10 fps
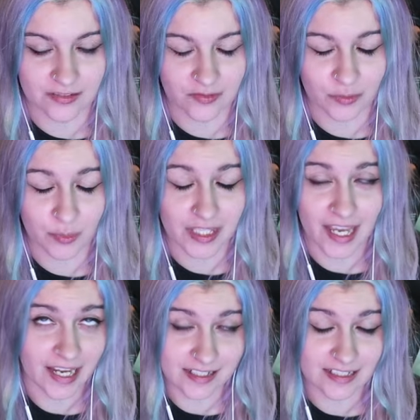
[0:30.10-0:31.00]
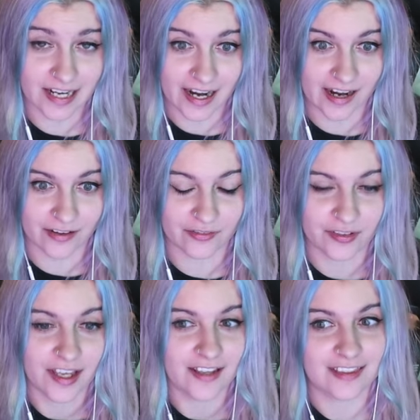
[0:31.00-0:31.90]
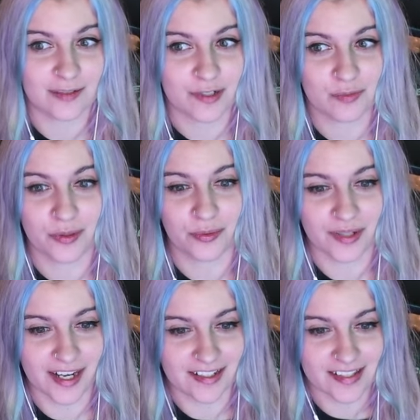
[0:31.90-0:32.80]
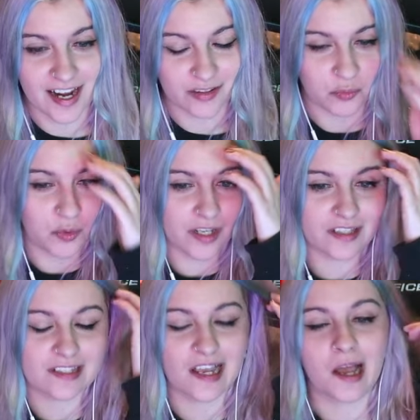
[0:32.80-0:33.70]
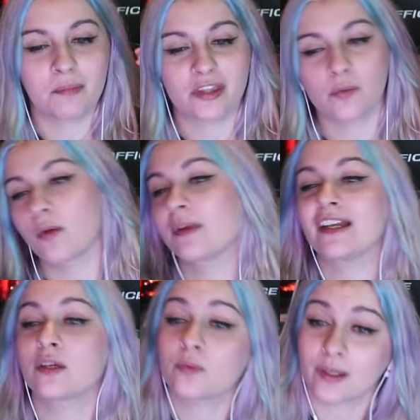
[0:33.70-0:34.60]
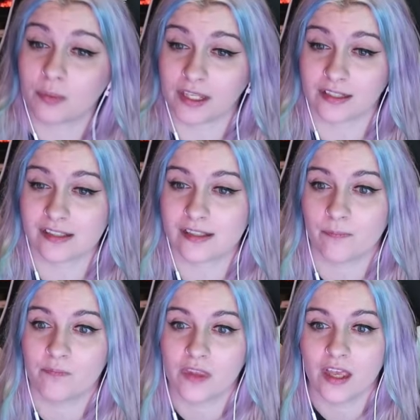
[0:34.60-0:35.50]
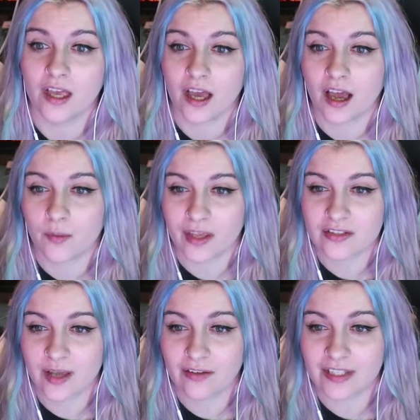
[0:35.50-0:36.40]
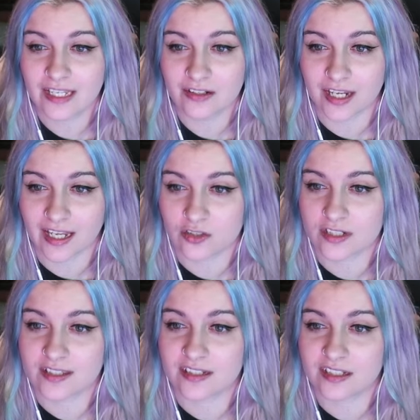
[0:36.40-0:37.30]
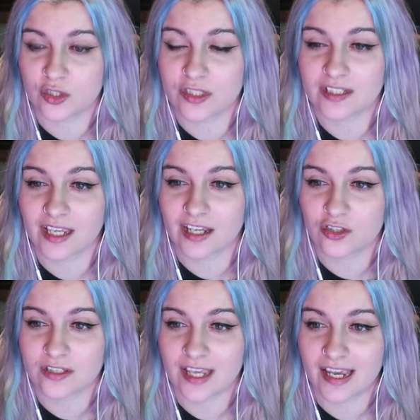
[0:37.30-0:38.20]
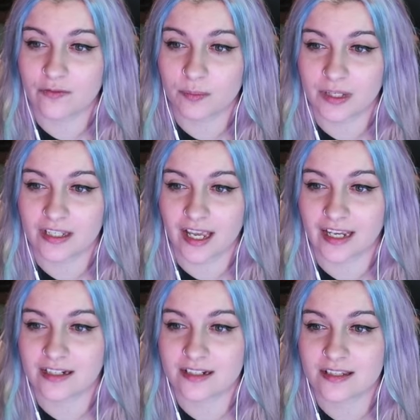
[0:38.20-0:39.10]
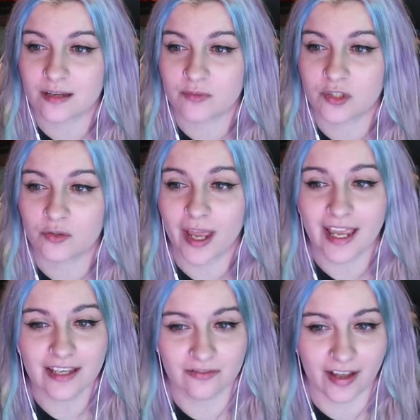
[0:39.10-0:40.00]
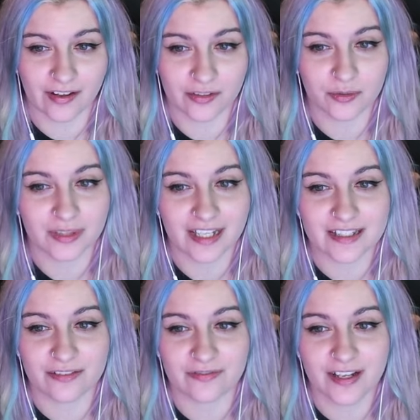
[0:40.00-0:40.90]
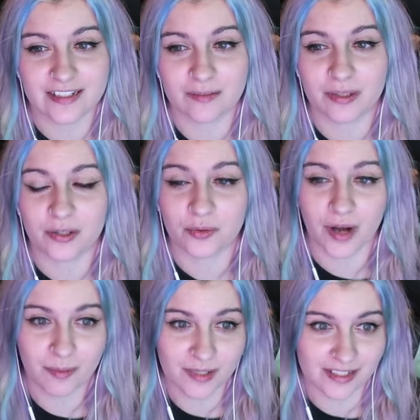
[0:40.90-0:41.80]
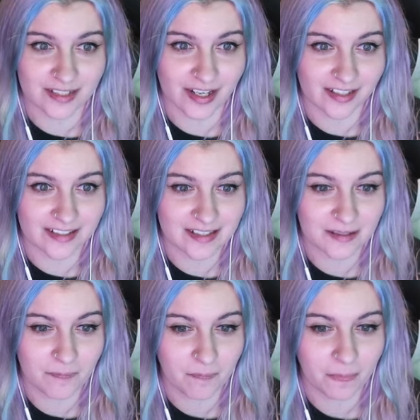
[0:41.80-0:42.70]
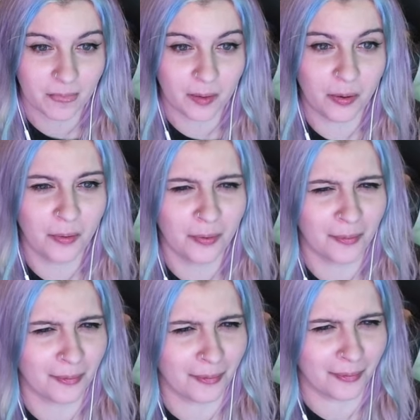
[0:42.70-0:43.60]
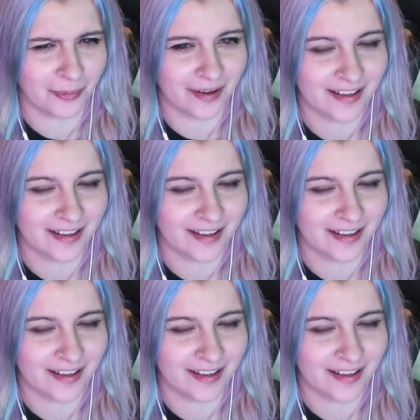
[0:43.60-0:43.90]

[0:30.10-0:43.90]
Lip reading: We can't have the numbers 1 through 9 exactly once, but there won't be any repeats. We also have killer cages. Digits in cages can't repeat and sum to a value that is affected by the crop key dots. Ooh.